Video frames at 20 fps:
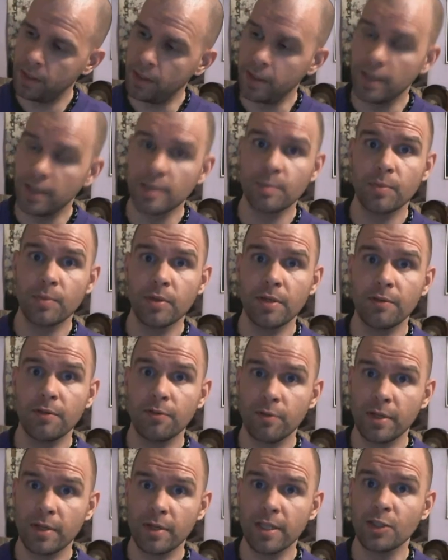It's pretty
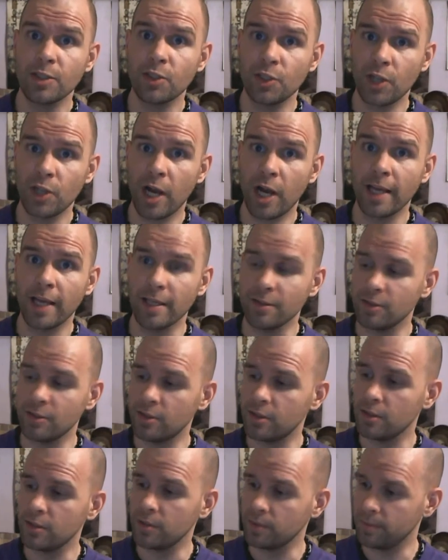freaking giant
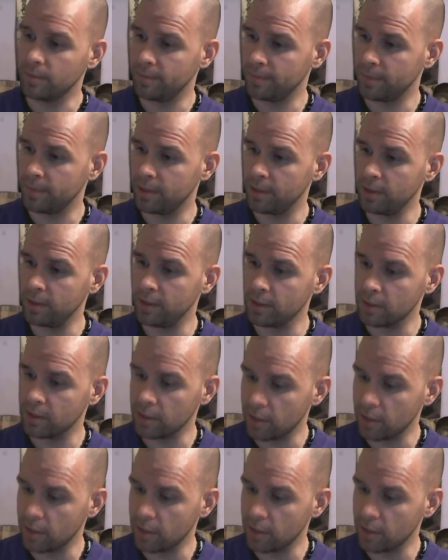too. But let's go